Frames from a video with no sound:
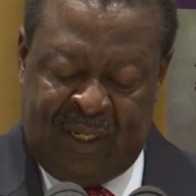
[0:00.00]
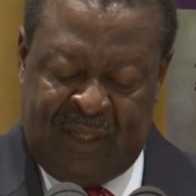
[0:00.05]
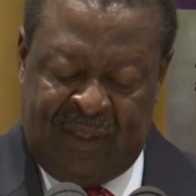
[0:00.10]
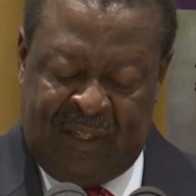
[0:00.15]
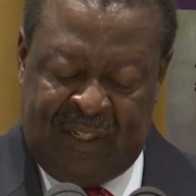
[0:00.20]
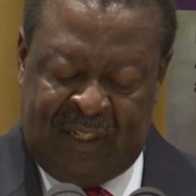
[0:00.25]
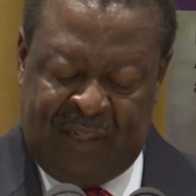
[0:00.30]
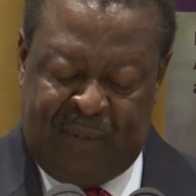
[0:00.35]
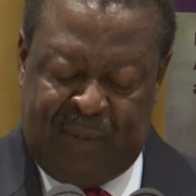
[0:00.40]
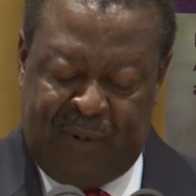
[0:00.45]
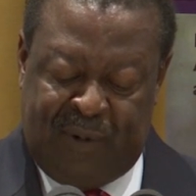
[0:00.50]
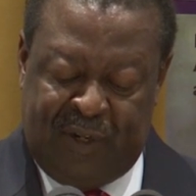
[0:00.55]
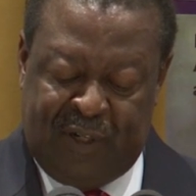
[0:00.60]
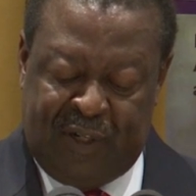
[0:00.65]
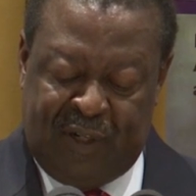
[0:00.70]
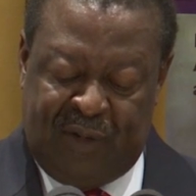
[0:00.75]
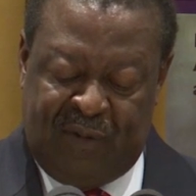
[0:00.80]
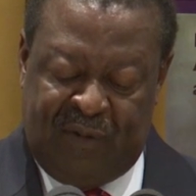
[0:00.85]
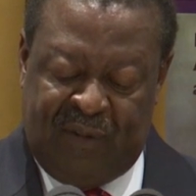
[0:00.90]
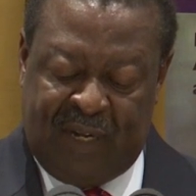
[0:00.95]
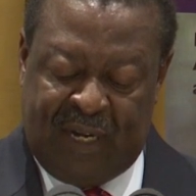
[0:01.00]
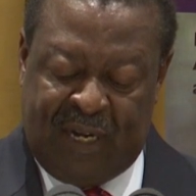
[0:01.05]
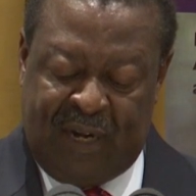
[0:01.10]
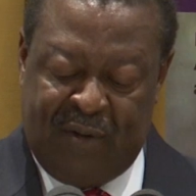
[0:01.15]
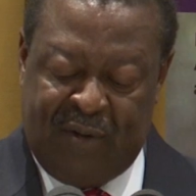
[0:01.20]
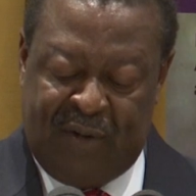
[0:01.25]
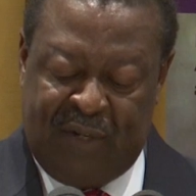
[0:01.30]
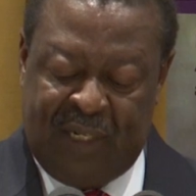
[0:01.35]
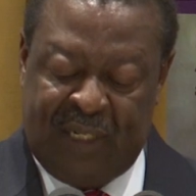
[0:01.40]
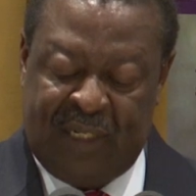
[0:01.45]
the separation of the
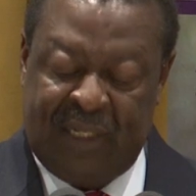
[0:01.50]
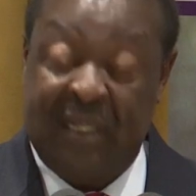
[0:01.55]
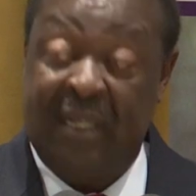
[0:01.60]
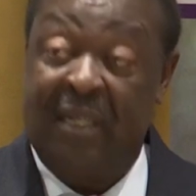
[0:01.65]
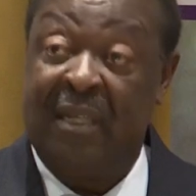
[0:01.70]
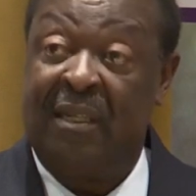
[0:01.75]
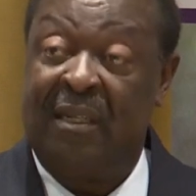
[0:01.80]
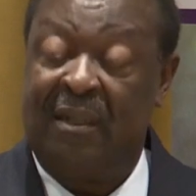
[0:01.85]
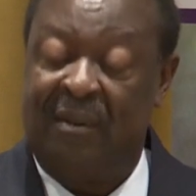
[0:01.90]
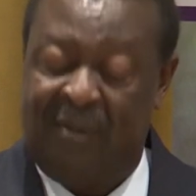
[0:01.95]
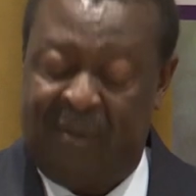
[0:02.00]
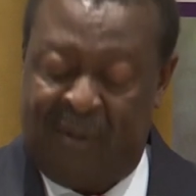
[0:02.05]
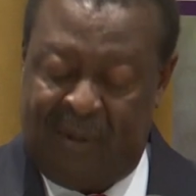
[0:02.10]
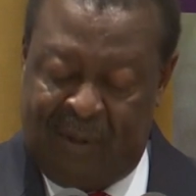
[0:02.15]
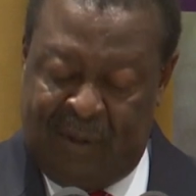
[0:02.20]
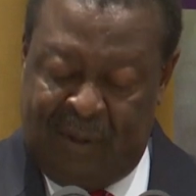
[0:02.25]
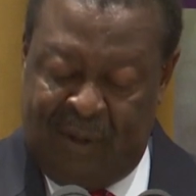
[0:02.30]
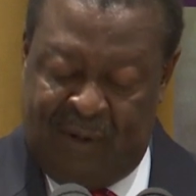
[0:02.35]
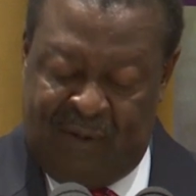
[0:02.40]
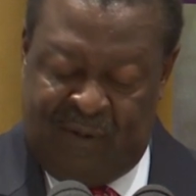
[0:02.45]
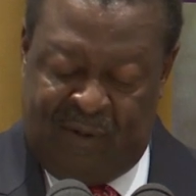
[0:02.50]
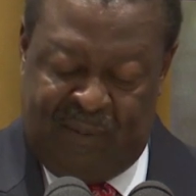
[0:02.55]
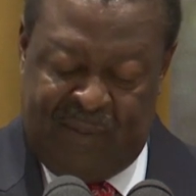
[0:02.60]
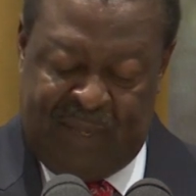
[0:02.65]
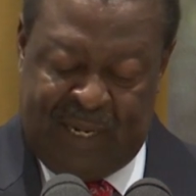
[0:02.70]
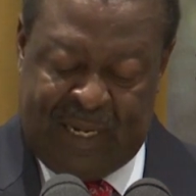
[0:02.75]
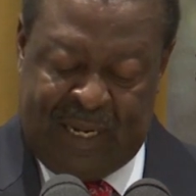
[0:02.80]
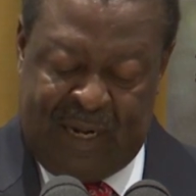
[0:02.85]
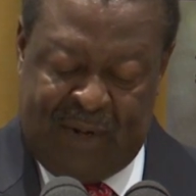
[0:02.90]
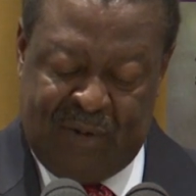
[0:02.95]
county executives from
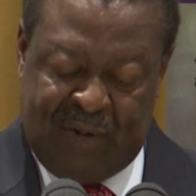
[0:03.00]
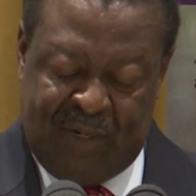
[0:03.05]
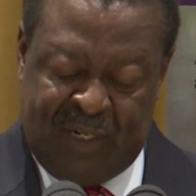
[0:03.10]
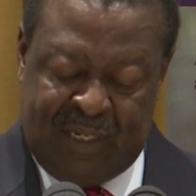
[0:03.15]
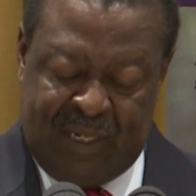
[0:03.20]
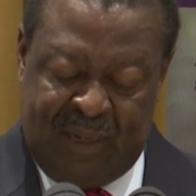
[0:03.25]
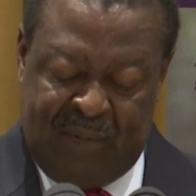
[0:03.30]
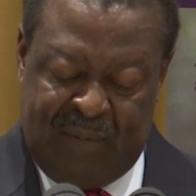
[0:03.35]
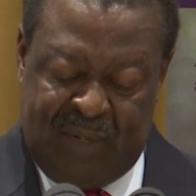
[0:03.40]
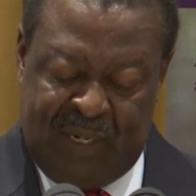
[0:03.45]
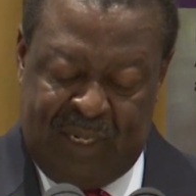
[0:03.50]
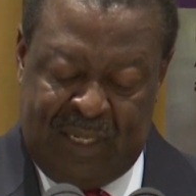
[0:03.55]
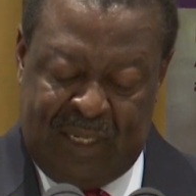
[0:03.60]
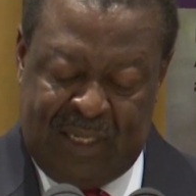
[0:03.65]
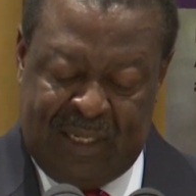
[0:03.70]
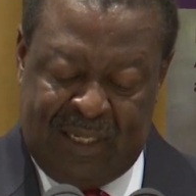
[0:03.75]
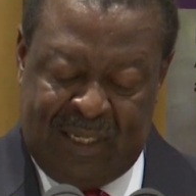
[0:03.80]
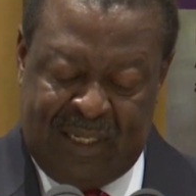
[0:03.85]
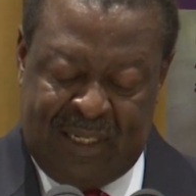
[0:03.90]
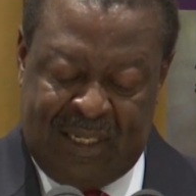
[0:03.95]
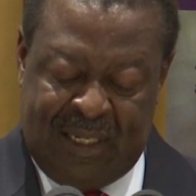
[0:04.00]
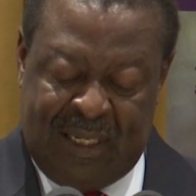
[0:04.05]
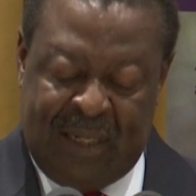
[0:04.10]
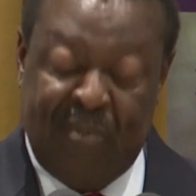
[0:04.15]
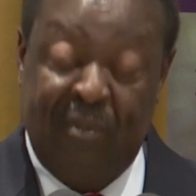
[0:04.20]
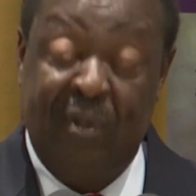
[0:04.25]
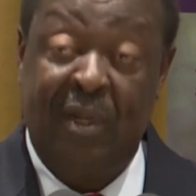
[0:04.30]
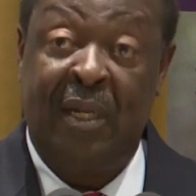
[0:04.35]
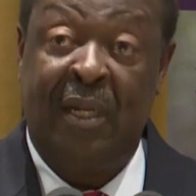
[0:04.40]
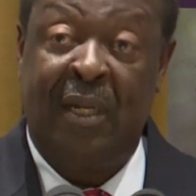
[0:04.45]
the county assembly
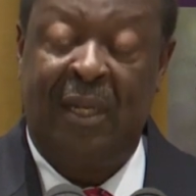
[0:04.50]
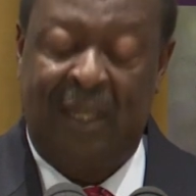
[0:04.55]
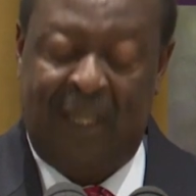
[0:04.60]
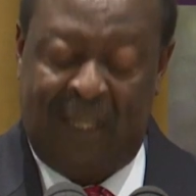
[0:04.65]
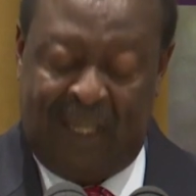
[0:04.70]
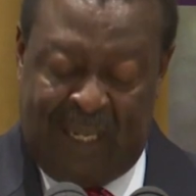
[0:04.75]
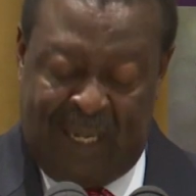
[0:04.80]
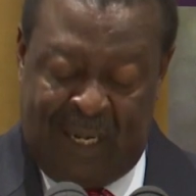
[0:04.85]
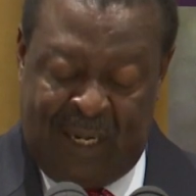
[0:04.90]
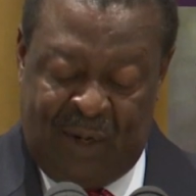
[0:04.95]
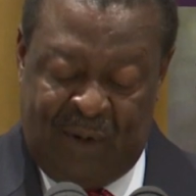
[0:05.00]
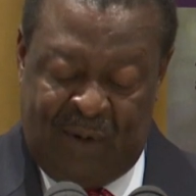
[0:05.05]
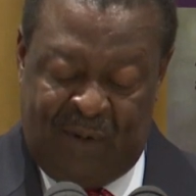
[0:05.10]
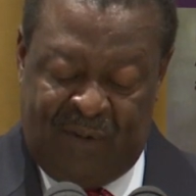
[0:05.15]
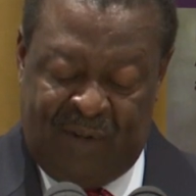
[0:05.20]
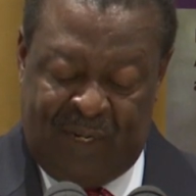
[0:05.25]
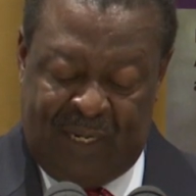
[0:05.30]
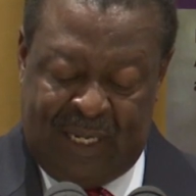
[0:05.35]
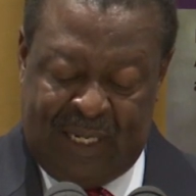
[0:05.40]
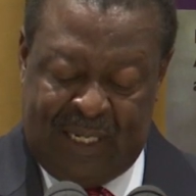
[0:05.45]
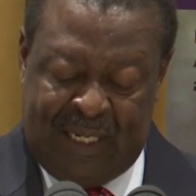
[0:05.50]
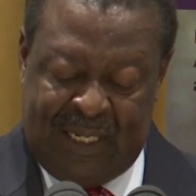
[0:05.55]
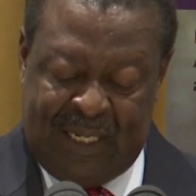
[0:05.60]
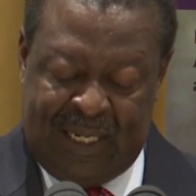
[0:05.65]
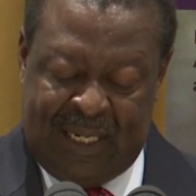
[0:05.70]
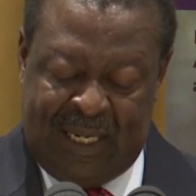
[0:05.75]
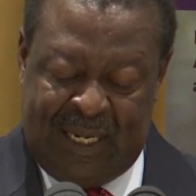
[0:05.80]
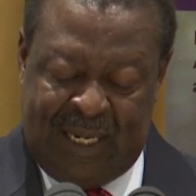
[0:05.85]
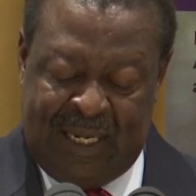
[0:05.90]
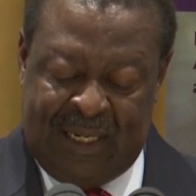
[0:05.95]
seemed a novel
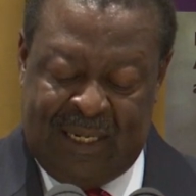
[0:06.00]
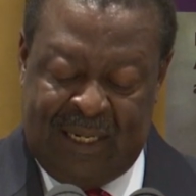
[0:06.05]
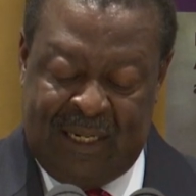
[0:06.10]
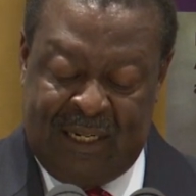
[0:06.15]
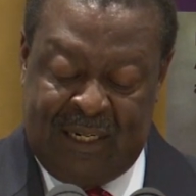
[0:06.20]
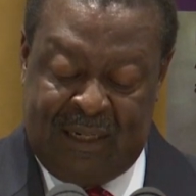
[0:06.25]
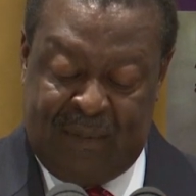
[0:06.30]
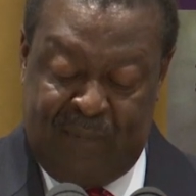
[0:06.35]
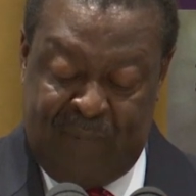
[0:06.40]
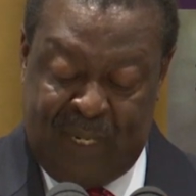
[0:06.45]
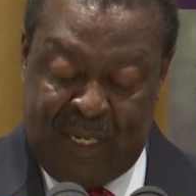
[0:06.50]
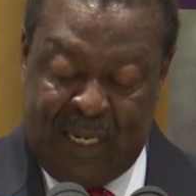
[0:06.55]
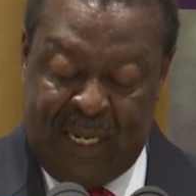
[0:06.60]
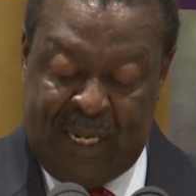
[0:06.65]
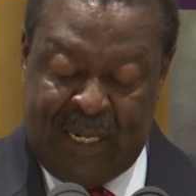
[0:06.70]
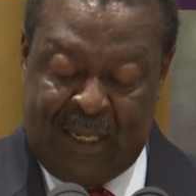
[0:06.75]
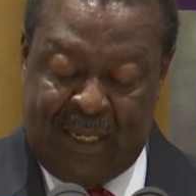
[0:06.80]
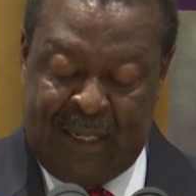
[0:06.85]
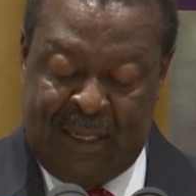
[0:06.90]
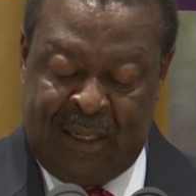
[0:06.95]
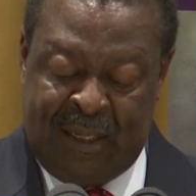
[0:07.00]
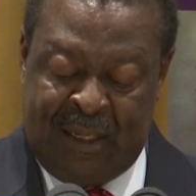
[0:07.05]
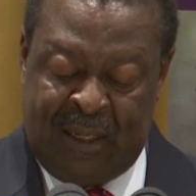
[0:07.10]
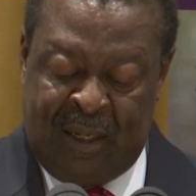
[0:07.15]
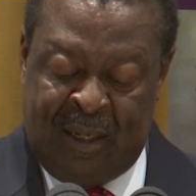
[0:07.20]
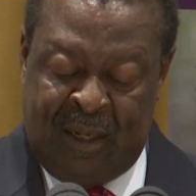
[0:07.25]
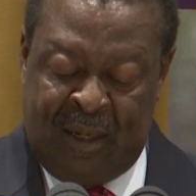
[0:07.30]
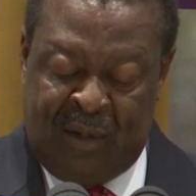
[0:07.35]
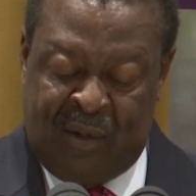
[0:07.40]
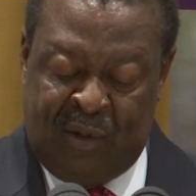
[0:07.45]
idea until it began
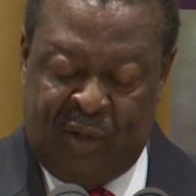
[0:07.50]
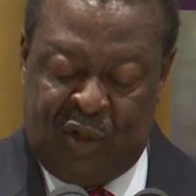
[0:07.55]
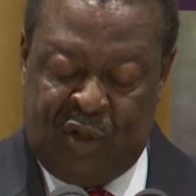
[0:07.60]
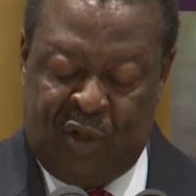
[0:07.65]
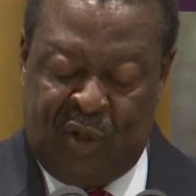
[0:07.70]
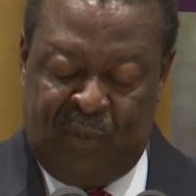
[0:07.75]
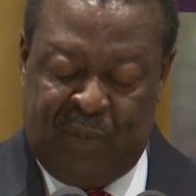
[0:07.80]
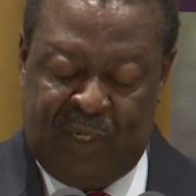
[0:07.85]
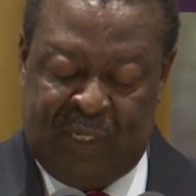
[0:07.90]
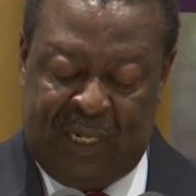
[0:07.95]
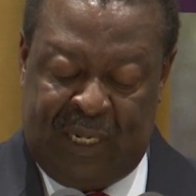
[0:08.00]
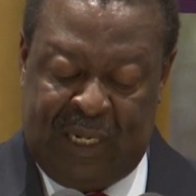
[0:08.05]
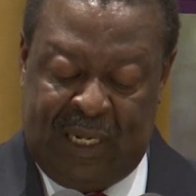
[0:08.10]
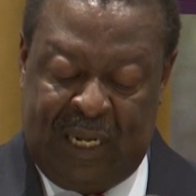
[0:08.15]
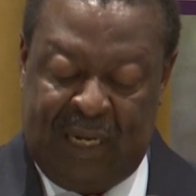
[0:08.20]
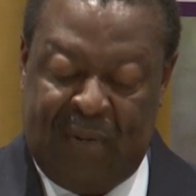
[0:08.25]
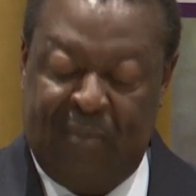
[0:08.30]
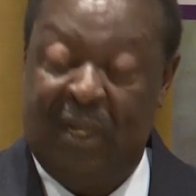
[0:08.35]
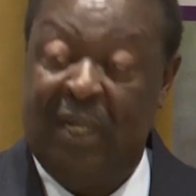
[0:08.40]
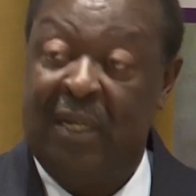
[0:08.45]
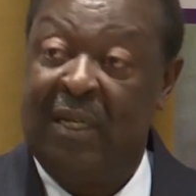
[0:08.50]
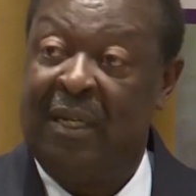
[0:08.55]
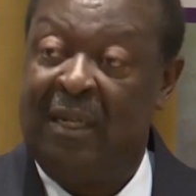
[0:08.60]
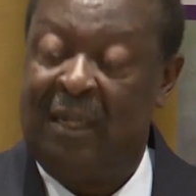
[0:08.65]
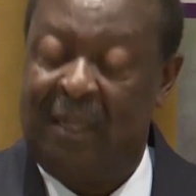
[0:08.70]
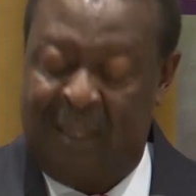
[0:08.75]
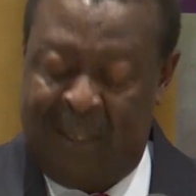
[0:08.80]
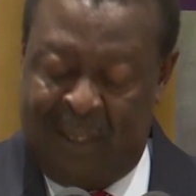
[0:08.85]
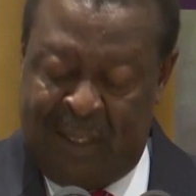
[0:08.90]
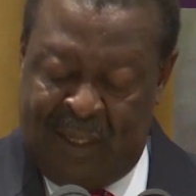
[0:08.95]
to show misalignment
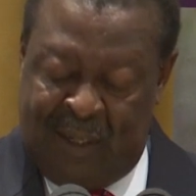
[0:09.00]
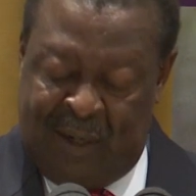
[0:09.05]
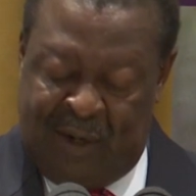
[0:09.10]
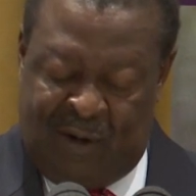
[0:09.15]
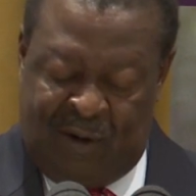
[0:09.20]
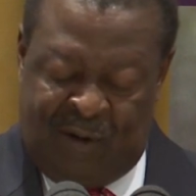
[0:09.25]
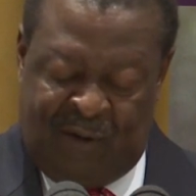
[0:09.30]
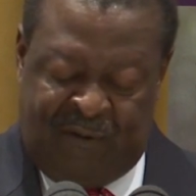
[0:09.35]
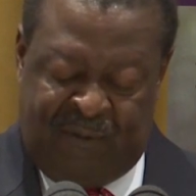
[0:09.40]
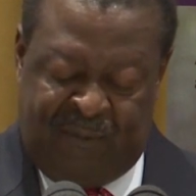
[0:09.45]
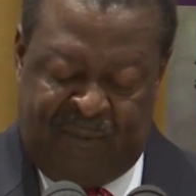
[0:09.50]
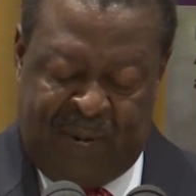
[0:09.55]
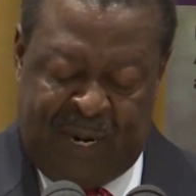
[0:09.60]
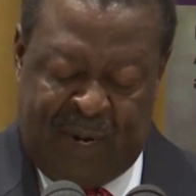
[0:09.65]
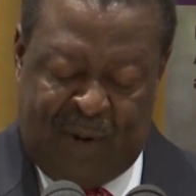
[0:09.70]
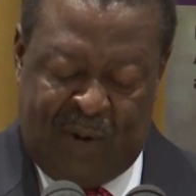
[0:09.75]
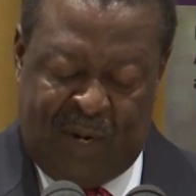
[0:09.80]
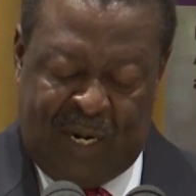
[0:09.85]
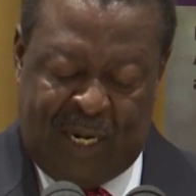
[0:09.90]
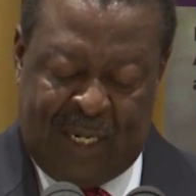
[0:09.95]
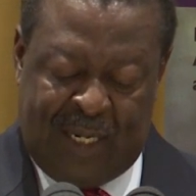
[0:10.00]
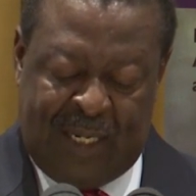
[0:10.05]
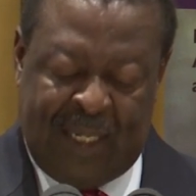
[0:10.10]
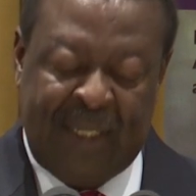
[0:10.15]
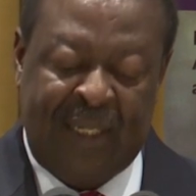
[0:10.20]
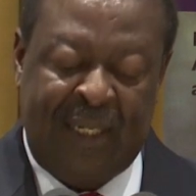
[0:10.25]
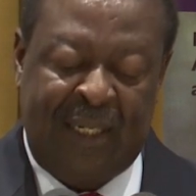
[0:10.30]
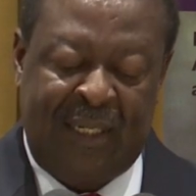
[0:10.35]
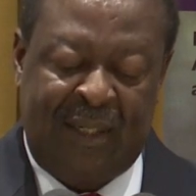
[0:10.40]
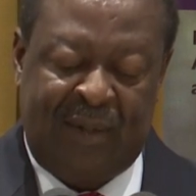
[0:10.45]
of power
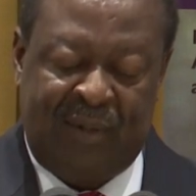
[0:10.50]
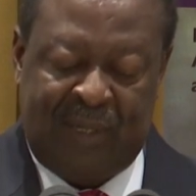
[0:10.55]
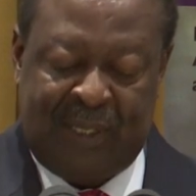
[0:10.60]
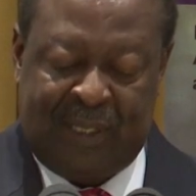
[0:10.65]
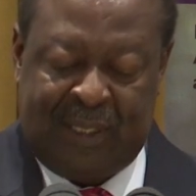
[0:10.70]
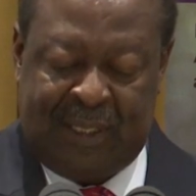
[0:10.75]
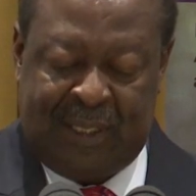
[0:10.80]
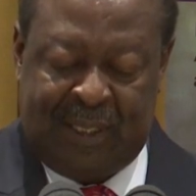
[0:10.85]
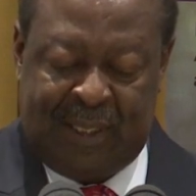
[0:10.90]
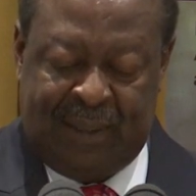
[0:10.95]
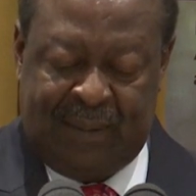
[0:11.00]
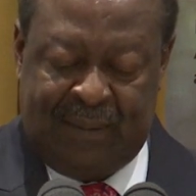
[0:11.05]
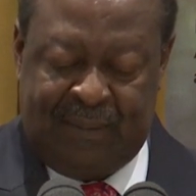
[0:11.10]
and interests.